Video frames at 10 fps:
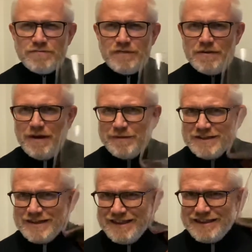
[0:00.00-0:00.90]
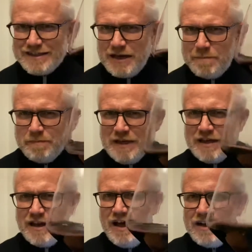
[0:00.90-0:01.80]
I mean, this is in a big
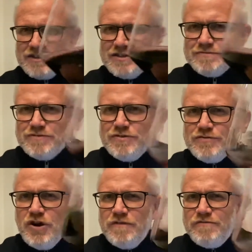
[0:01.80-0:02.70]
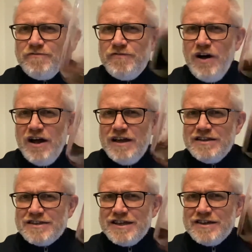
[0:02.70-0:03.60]
glass. You've got
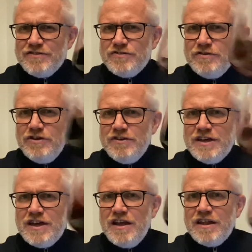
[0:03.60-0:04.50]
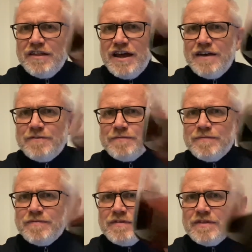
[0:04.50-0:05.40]
violets kicking through. Look at the colour there.
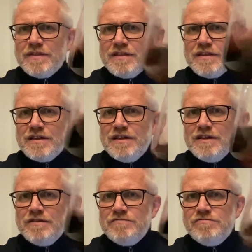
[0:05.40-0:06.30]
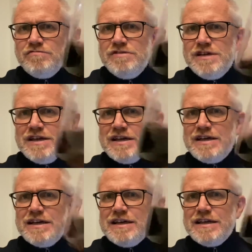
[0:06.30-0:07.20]

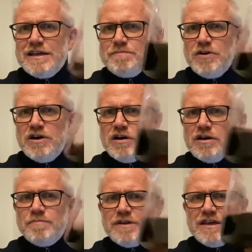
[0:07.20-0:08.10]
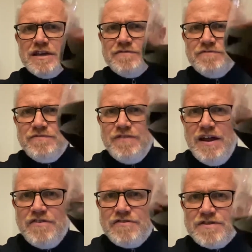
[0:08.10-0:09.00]
Really purpley and
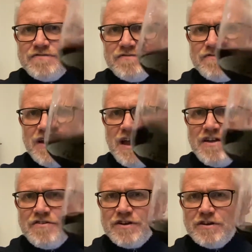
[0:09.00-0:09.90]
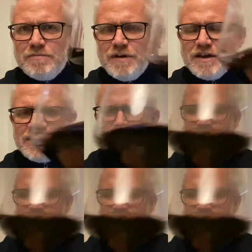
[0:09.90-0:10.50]
very, very opaque.